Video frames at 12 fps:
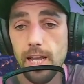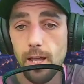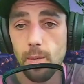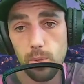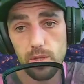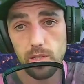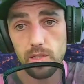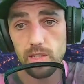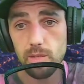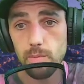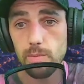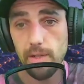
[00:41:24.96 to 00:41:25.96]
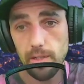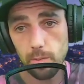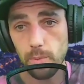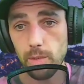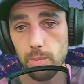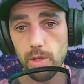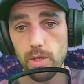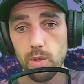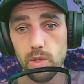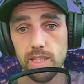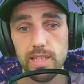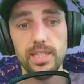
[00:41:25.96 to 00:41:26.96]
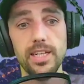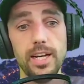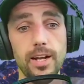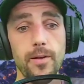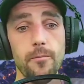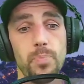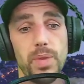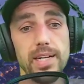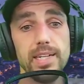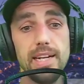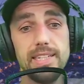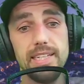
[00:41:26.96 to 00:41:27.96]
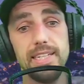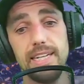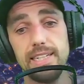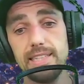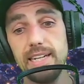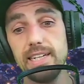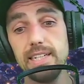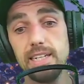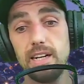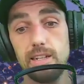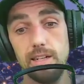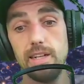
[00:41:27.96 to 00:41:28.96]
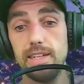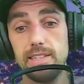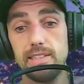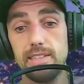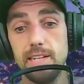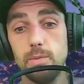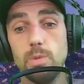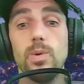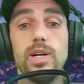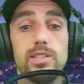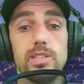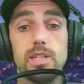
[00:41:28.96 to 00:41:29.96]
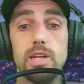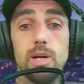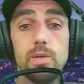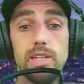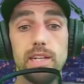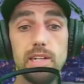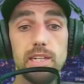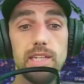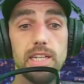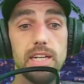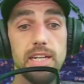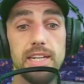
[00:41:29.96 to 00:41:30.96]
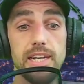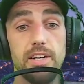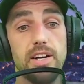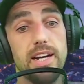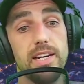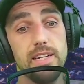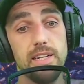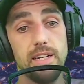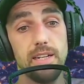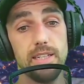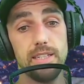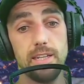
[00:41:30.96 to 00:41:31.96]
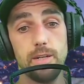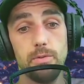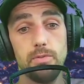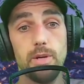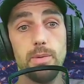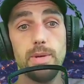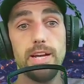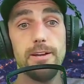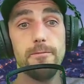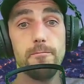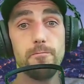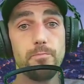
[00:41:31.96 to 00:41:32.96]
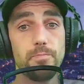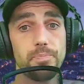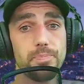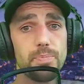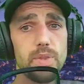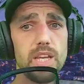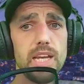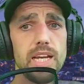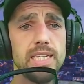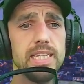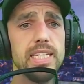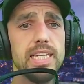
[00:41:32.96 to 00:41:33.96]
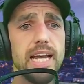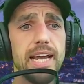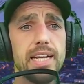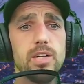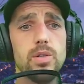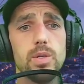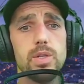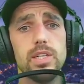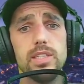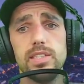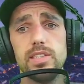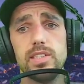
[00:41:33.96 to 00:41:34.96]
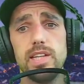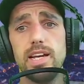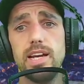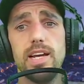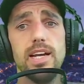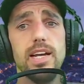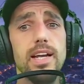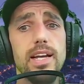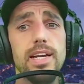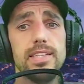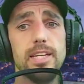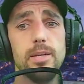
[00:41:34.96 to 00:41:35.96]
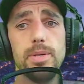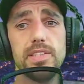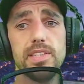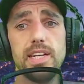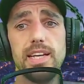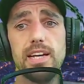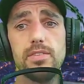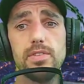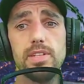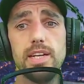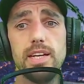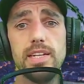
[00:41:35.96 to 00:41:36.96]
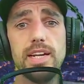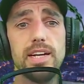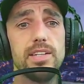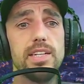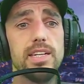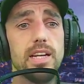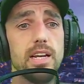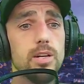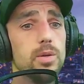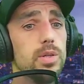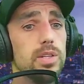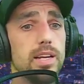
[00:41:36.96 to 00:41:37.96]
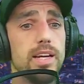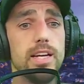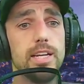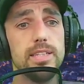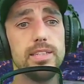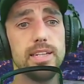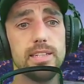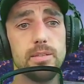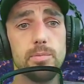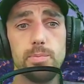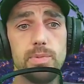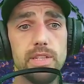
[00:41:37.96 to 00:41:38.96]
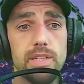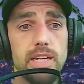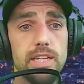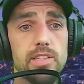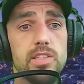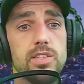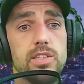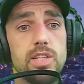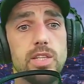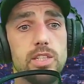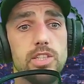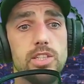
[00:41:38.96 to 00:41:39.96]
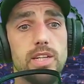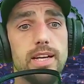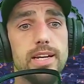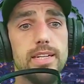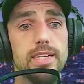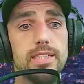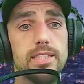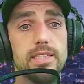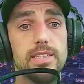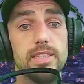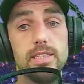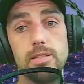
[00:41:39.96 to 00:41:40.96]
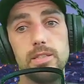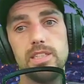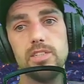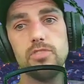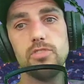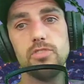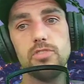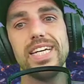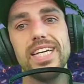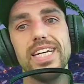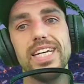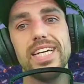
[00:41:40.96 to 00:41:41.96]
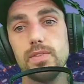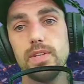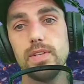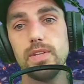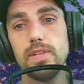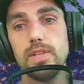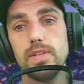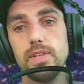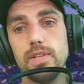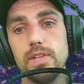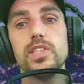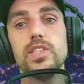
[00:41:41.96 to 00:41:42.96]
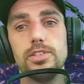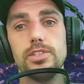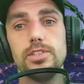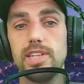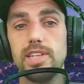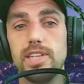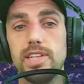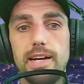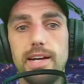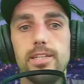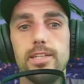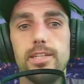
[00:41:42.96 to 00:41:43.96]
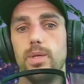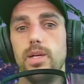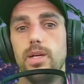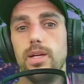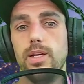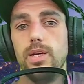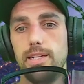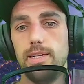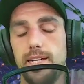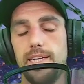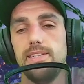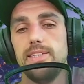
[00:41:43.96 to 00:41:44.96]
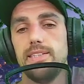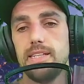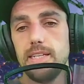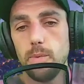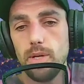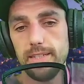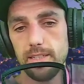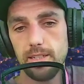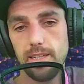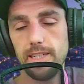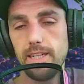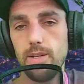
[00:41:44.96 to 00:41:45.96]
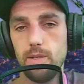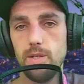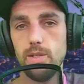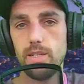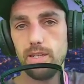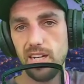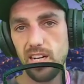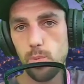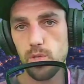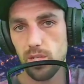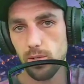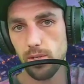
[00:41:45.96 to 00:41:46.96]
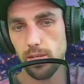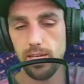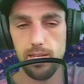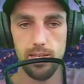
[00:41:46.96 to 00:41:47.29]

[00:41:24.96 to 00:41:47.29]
But there's some amount of people going in and and then that that kind of correlates then with what's out there in a, another article there from um, the Echo guys. Uh, they basically have an, an article out uh, that the search, uh, the, the the rate of uh, drug seizures has gone up, and is isn't any wonder. Like look look at our cops now, right?